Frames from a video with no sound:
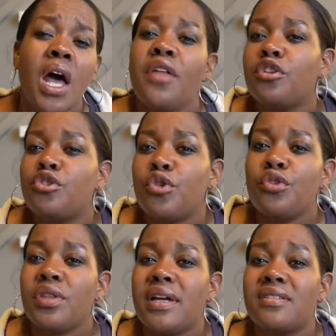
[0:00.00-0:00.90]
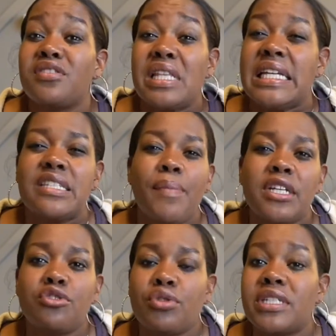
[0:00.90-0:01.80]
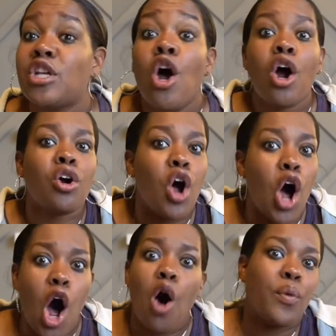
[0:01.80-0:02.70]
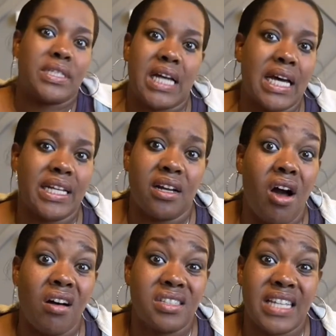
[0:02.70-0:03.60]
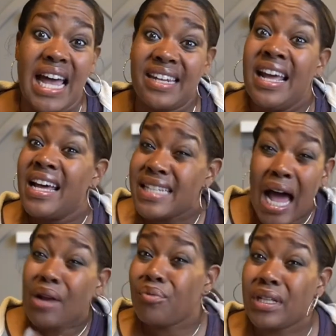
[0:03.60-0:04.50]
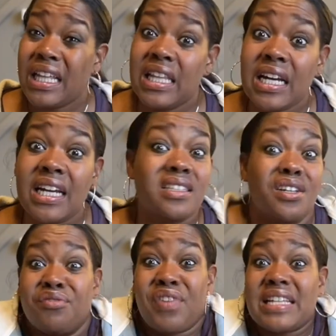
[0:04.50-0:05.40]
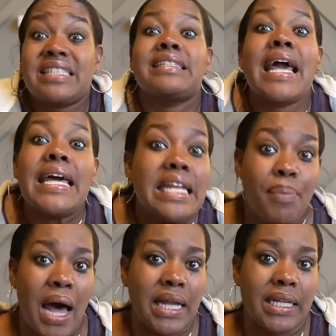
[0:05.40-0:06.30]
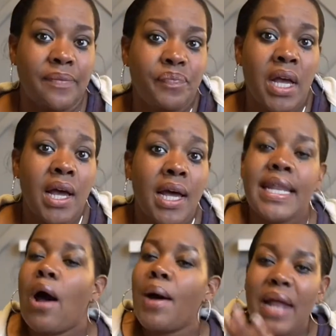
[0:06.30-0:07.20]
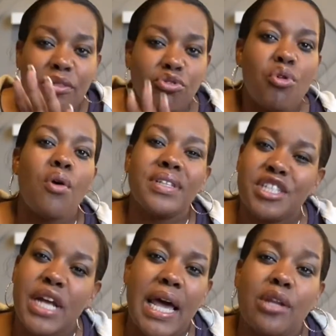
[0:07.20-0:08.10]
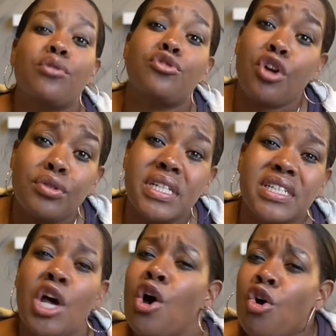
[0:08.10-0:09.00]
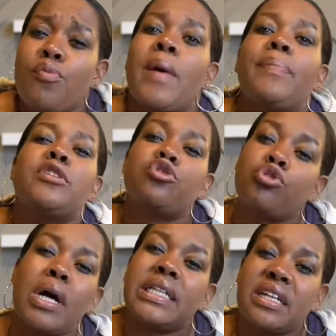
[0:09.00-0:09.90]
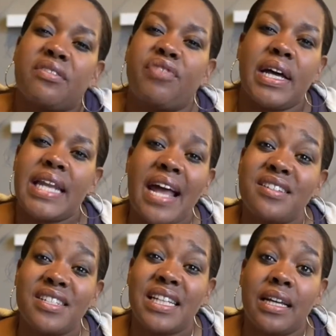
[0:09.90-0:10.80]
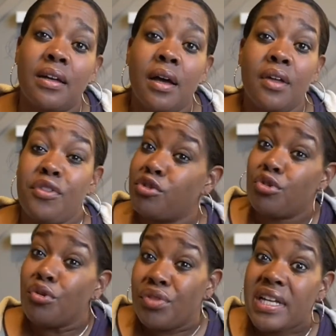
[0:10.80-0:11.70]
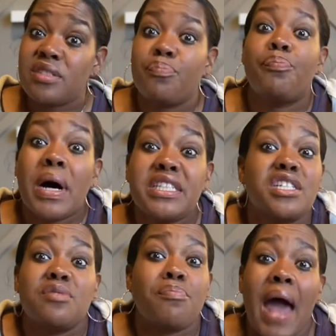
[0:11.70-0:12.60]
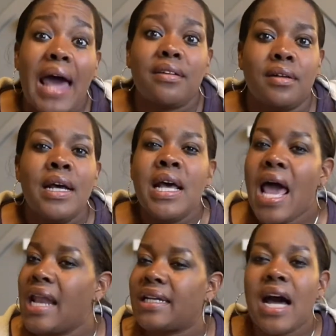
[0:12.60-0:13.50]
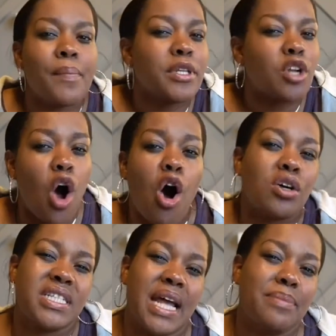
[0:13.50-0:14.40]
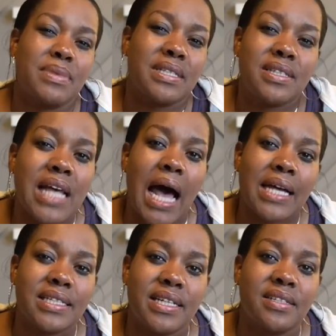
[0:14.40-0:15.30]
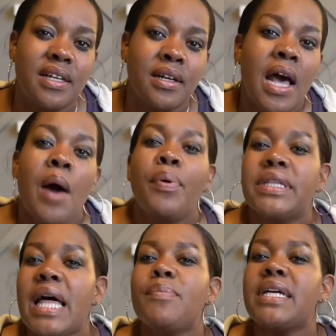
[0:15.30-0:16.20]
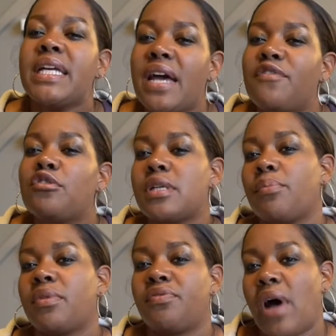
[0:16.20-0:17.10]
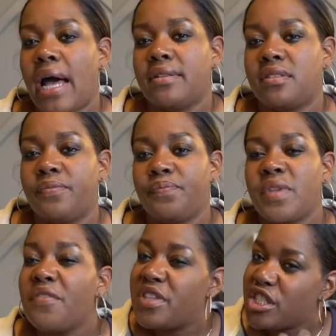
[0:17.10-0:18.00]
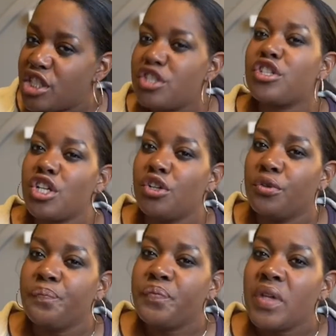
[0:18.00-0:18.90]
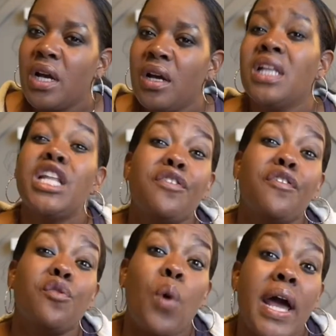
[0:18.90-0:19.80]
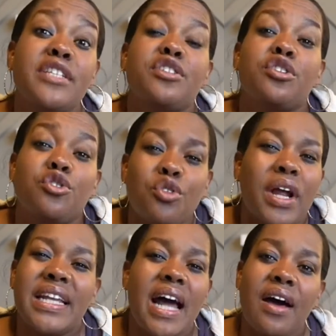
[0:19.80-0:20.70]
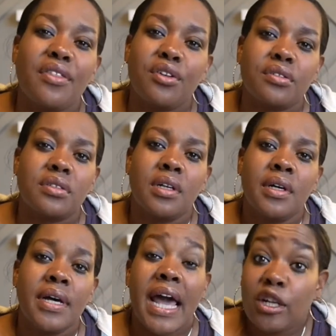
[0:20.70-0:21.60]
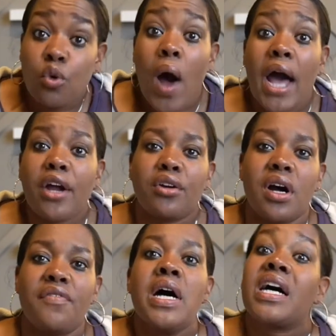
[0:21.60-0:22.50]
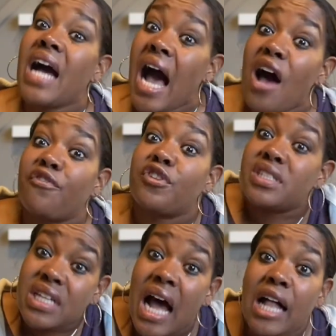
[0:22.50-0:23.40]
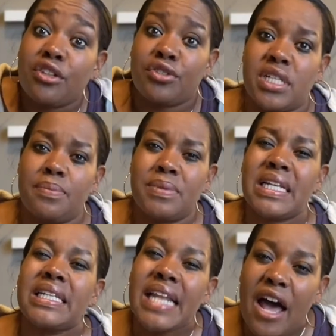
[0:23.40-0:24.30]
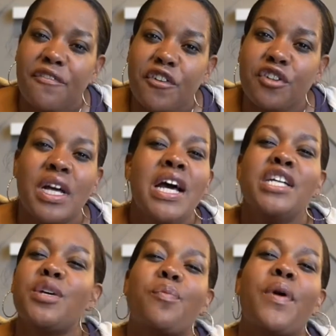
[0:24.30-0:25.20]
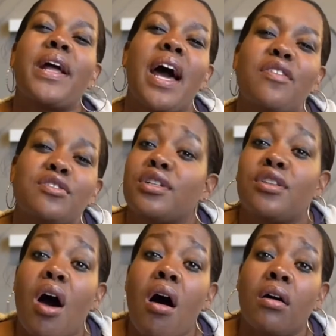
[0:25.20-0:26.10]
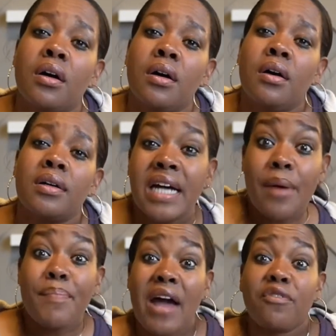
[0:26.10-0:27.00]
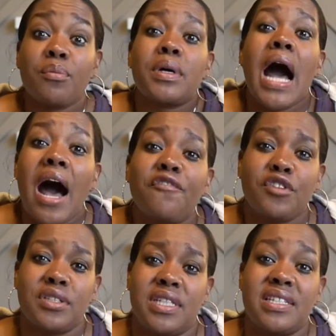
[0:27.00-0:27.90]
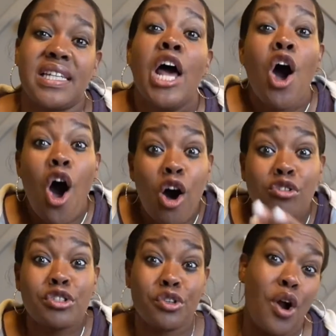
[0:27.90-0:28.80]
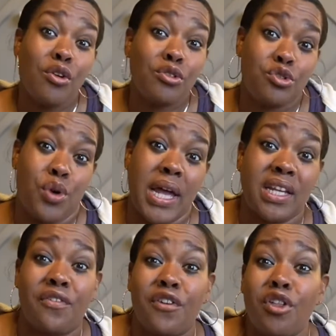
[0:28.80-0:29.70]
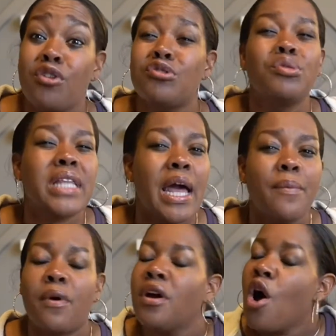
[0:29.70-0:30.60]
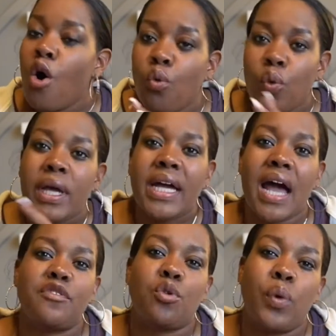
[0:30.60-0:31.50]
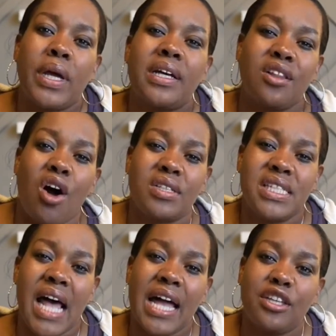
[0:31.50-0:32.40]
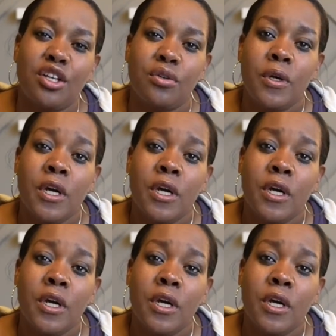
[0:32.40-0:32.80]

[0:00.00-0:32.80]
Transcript: The truth is, these ministries are always cutting costs and not really looking to invest in anybody. Now, I'm not throwing shade on churches who may be struggling financially. The truth is, budgets matter and come in all shapes and sizes. But let me give you some advice. If this is you, look for ways to train others. Inquire of conference scholarships in an effort to bring others along. Come back from conferences and host your own training for those who labor week after week alongside you.